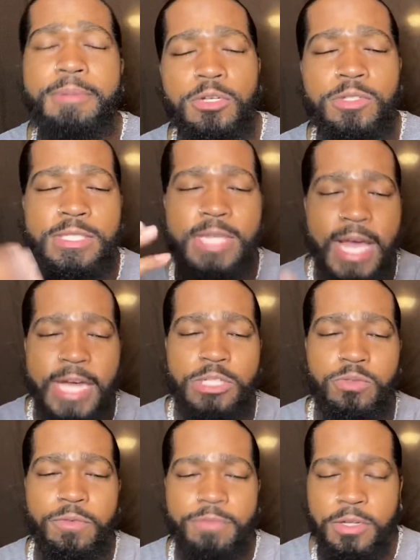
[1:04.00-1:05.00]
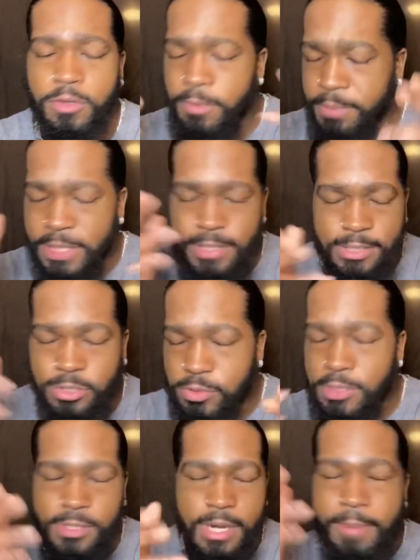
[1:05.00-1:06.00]
This actual video will be in the
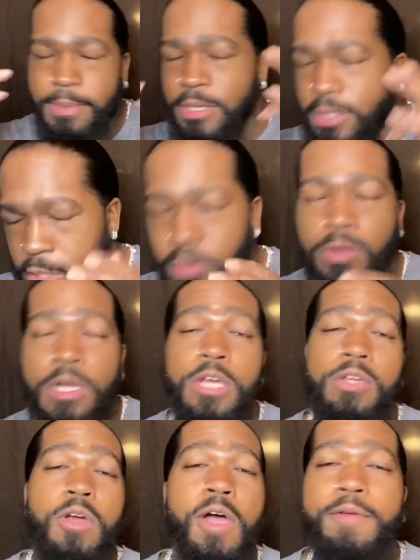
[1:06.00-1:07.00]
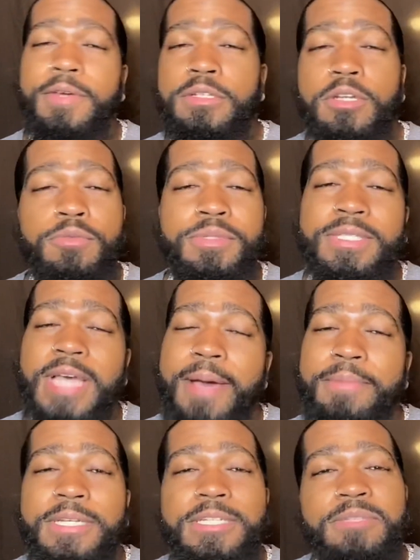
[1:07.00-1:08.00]
description down below. You already know what
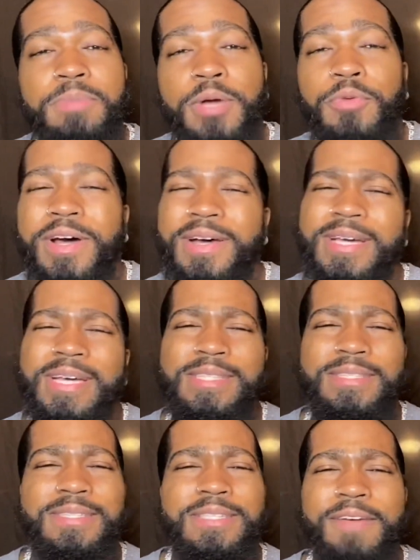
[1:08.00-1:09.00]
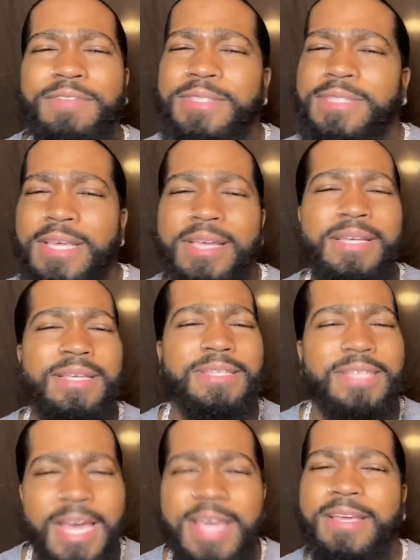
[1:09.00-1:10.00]
time it is, man. We're at
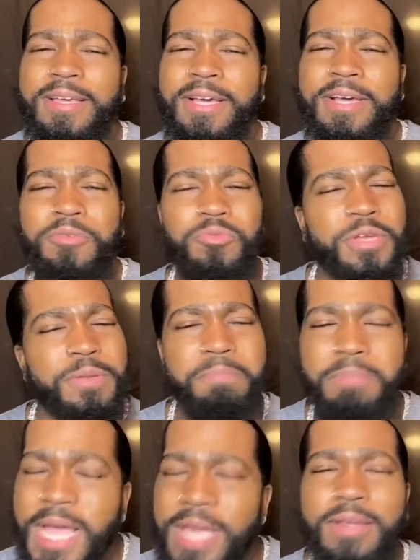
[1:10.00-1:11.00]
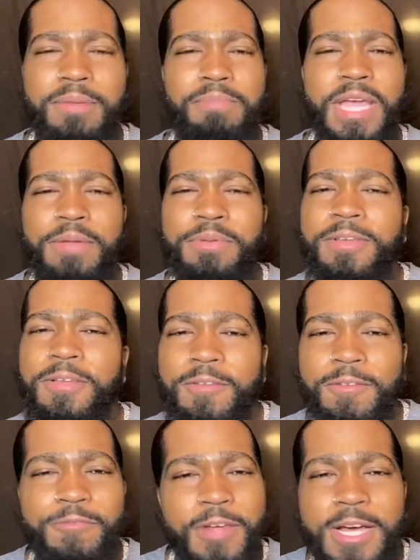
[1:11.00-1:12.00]
17k. We made it, baby.
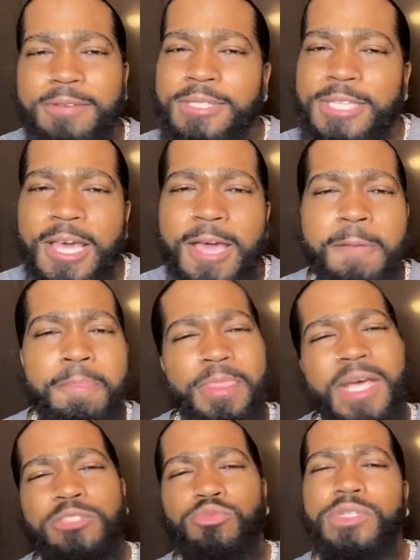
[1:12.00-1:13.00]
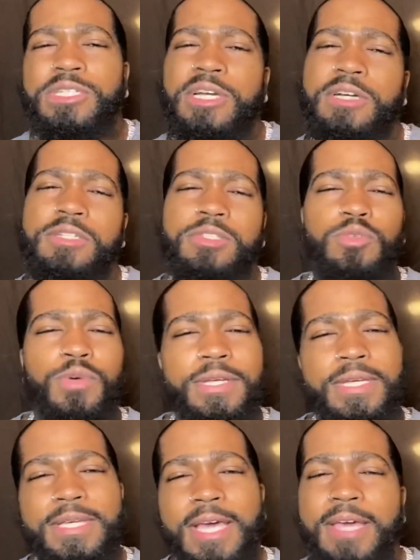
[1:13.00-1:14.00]
You feel what I'm saying? Let's reach out to
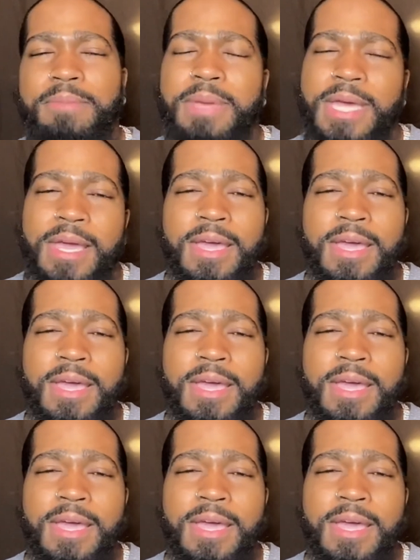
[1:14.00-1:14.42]
20K, man.